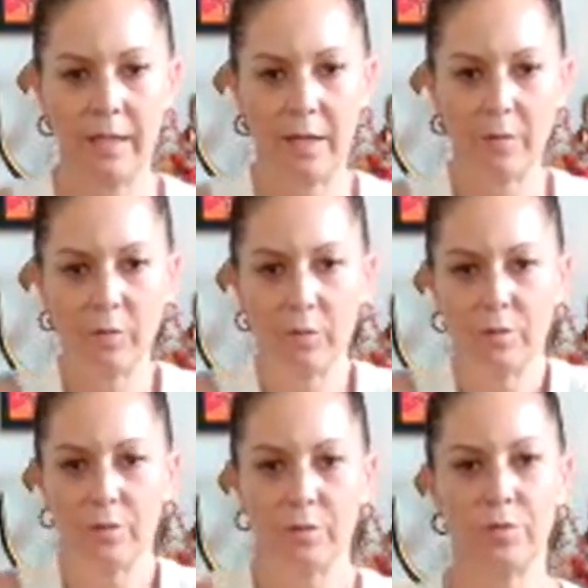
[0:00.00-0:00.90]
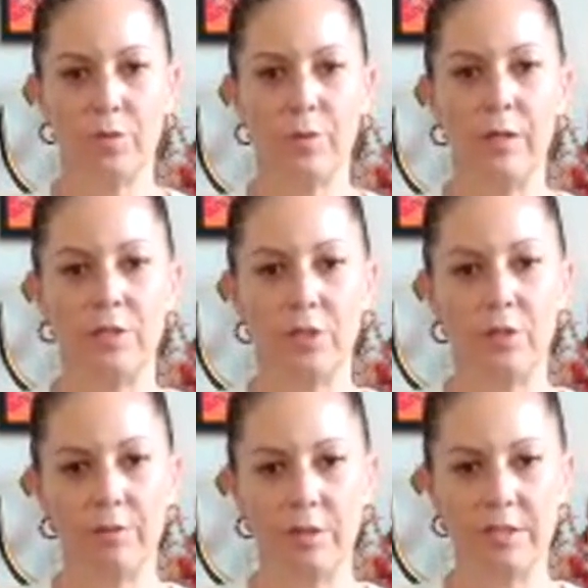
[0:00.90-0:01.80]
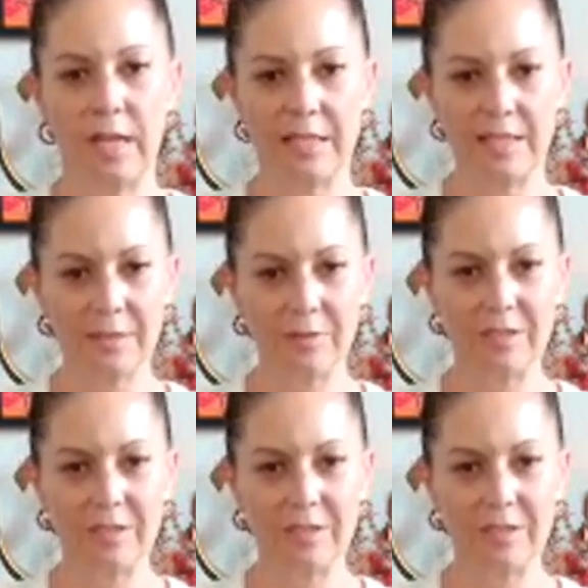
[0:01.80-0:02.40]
And now we'll do a shoulder rotation,